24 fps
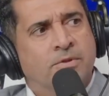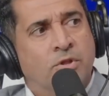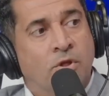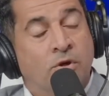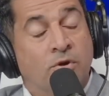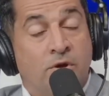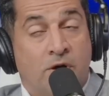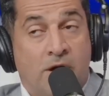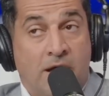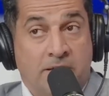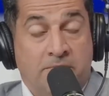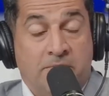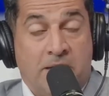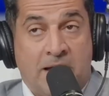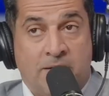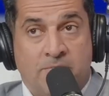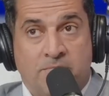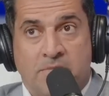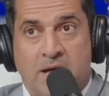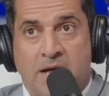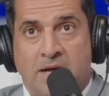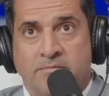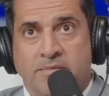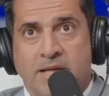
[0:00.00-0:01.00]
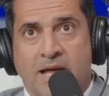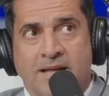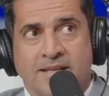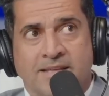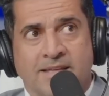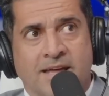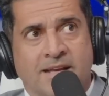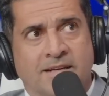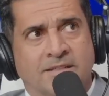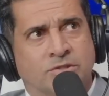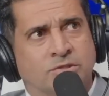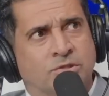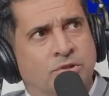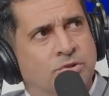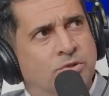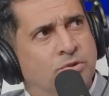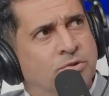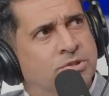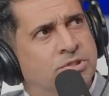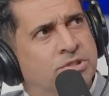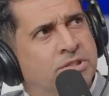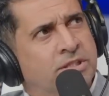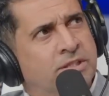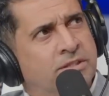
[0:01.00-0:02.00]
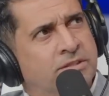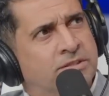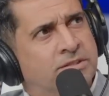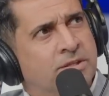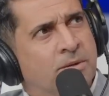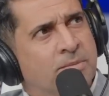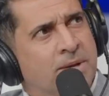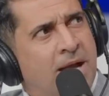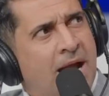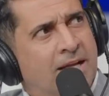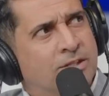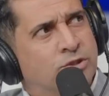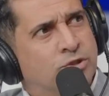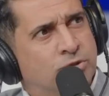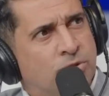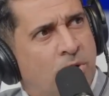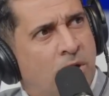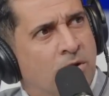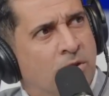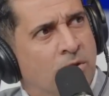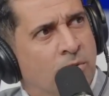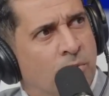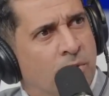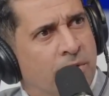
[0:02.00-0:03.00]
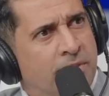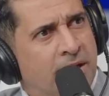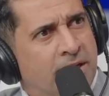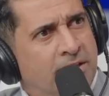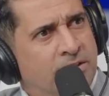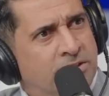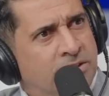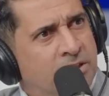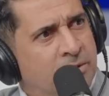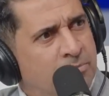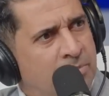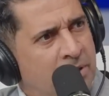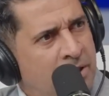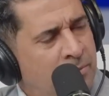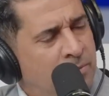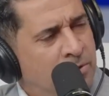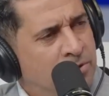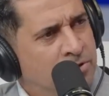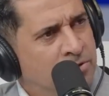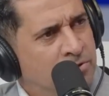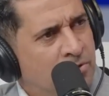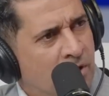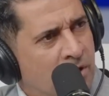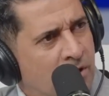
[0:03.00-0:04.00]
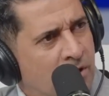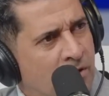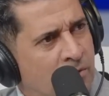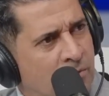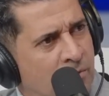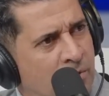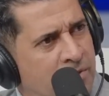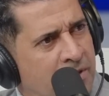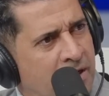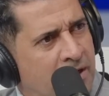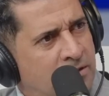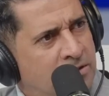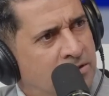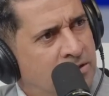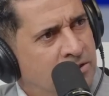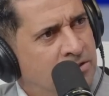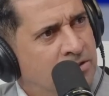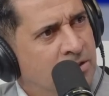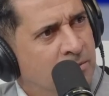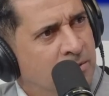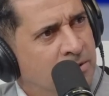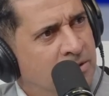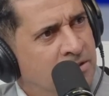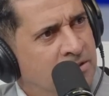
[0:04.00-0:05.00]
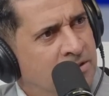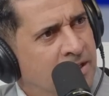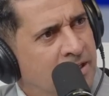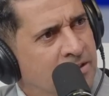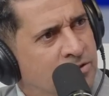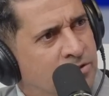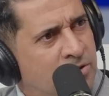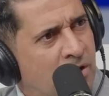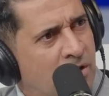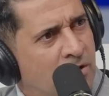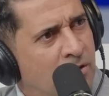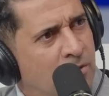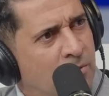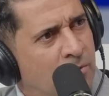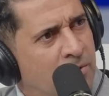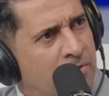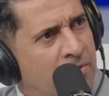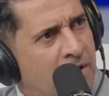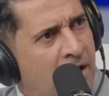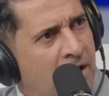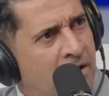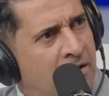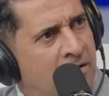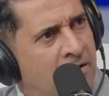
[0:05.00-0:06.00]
No, I get it. So you see some guys struggling with that. You see Bieber struggling with that. You see some of these guys struggling with that.